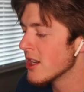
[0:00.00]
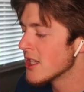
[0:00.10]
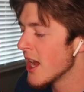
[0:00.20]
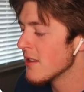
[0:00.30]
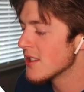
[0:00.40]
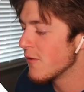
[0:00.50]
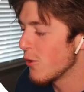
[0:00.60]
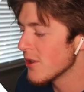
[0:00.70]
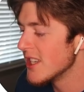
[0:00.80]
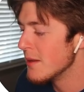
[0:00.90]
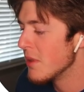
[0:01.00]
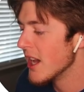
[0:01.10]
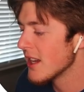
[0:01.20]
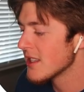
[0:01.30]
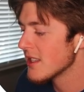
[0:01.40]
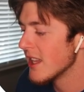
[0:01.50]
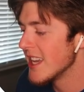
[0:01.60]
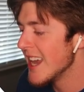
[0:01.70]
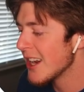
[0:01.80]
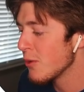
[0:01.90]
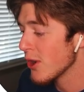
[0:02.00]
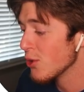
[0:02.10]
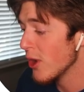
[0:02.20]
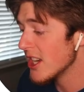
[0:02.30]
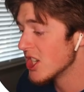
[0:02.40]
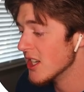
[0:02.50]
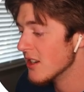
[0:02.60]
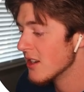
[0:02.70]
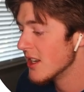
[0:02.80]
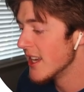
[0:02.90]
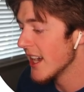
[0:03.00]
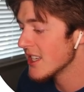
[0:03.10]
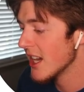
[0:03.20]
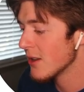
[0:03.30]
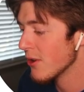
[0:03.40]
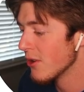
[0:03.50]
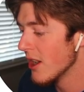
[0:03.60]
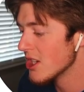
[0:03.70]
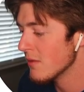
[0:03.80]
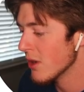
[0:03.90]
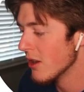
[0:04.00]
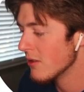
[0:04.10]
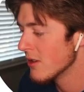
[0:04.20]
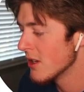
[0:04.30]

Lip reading: touchdowns to 14 picks. Like, he had a regression. He actually had a regression, bro.